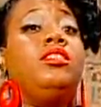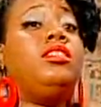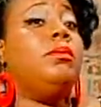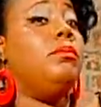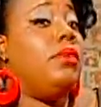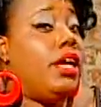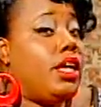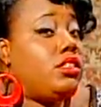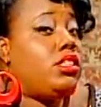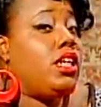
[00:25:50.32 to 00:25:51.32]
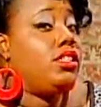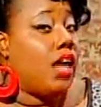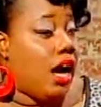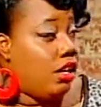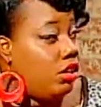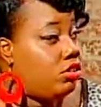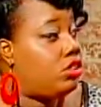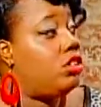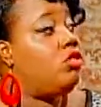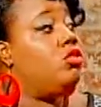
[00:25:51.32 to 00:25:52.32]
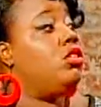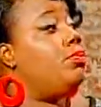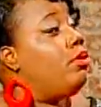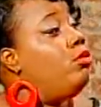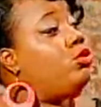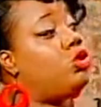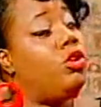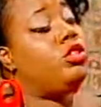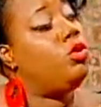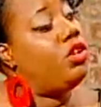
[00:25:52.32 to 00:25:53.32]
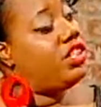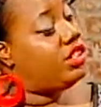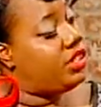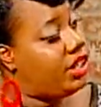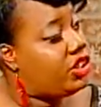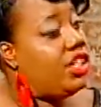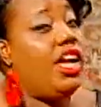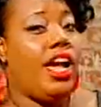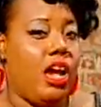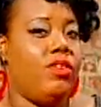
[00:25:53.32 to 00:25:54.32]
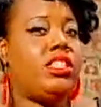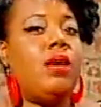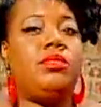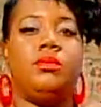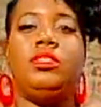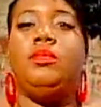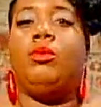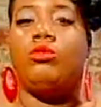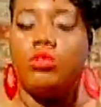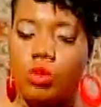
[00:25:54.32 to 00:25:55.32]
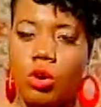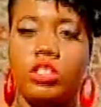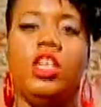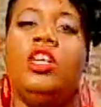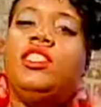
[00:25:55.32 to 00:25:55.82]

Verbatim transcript: submit $10 to the pro-choice organization every time Tim Tebow scores,